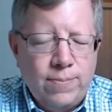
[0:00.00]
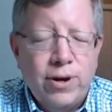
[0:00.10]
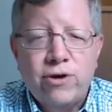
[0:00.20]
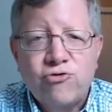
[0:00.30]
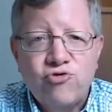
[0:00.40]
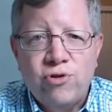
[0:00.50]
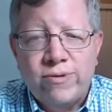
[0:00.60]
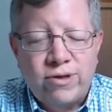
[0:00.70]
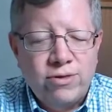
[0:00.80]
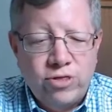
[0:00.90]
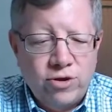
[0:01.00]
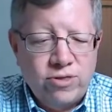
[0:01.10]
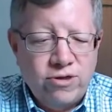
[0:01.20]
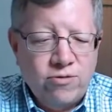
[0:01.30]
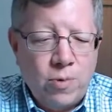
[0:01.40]
Imperial troops
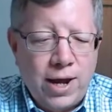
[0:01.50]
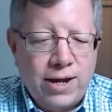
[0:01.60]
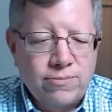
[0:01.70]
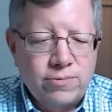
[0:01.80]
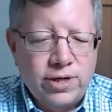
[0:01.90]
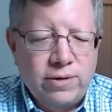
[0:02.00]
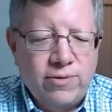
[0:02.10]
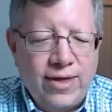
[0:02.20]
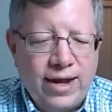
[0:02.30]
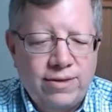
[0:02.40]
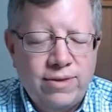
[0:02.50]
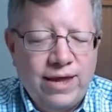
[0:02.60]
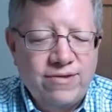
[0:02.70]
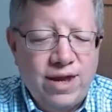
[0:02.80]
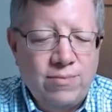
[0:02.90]
look this way. right, with
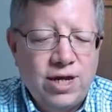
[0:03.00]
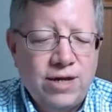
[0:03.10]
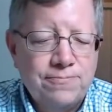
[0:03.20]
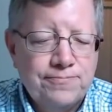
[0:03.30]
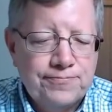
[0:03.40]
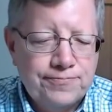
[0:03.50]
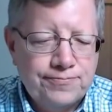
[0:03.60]
that same head.